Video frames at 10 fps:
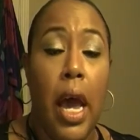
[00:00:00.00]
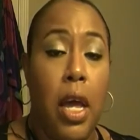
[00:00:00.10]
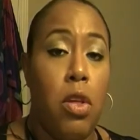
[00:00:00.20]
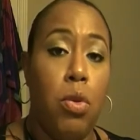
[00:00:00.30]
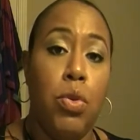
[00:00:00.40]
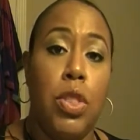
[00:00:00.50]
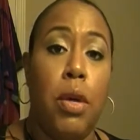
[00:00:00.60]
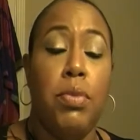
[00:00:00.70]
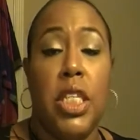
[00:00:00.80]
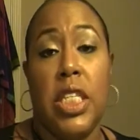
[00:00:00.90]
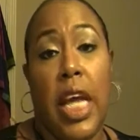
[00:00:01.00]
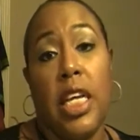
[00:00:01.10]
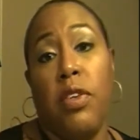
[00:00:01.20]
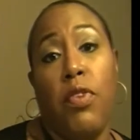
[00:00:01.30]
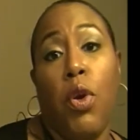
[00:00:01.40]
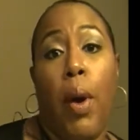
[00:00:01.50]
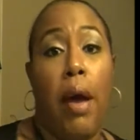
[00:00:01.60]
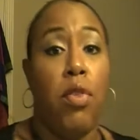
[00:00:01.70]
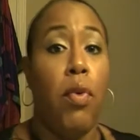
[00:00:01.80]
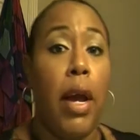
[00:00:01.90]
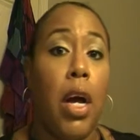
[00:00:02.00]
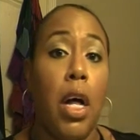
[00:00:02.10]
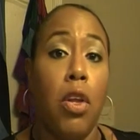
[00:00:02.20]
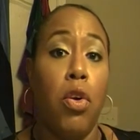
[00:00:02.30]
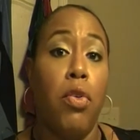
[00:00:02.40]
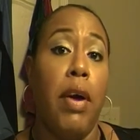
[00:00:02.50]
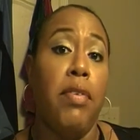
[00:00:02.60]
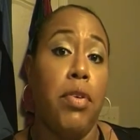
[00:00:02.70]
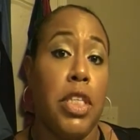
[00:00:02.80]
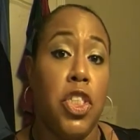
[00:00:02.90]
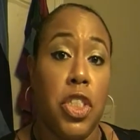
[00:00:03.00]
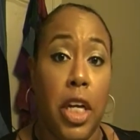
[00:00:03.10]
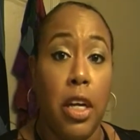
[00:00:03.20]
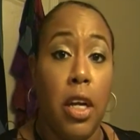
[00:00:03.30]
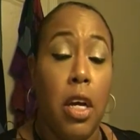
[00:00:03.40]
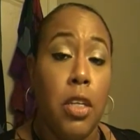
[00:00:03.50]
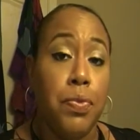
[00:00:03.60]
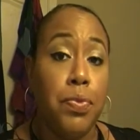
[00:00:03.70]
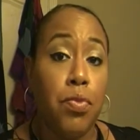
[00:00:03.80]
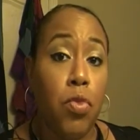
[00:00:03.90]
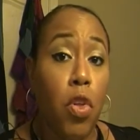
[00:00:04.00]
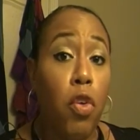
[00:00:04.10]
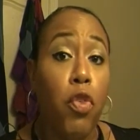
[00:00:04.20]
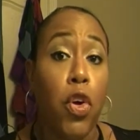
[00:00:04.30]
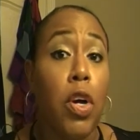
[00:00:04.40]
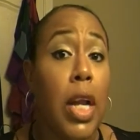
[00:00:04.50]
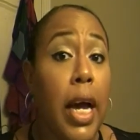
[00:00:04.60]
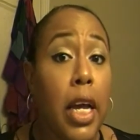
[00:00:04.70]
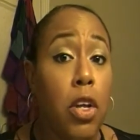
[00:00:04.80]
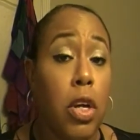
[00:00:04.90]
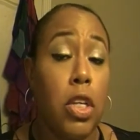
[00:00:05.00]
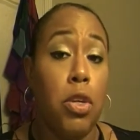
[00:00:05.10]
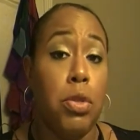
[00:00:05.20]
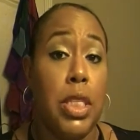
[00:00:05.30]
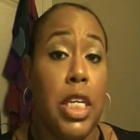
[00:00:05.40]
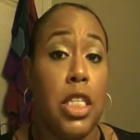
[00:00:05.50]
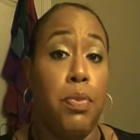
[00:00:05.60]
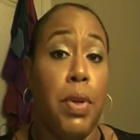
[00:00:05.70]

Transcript: and use them just in case if you don't have the right color or the right foundation shade for your client. You can use these.